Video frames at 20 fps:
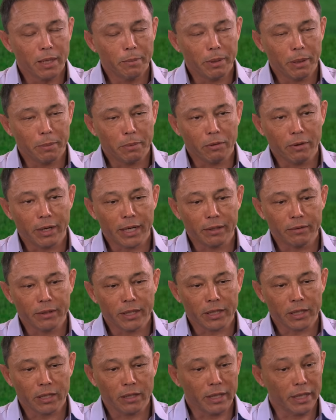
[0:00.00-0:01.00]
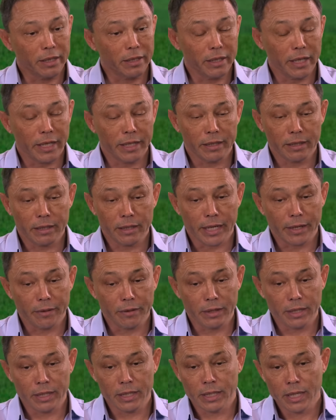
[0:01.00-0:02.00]
people around, it's gone.
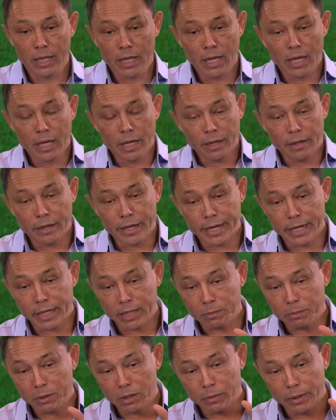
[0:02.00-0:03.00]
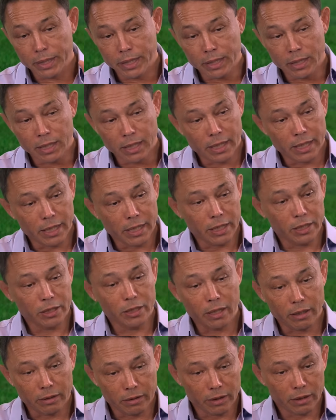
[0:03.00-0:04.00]
And the annex between
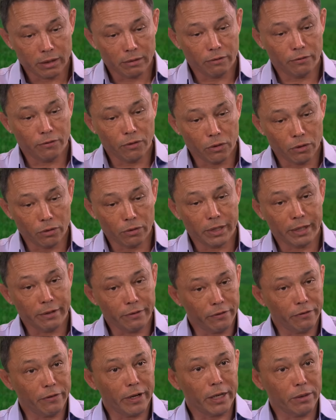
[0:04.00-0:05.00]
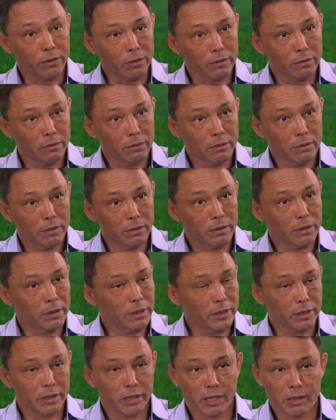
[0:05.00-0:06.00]
Youngs and Ford and Farrell,
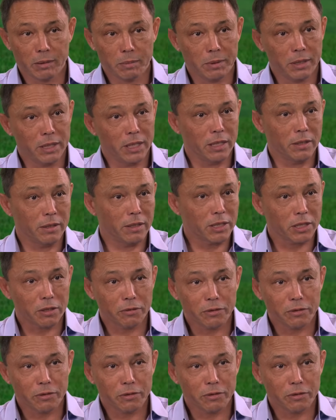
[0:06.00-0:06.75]
seems to be, you know, there's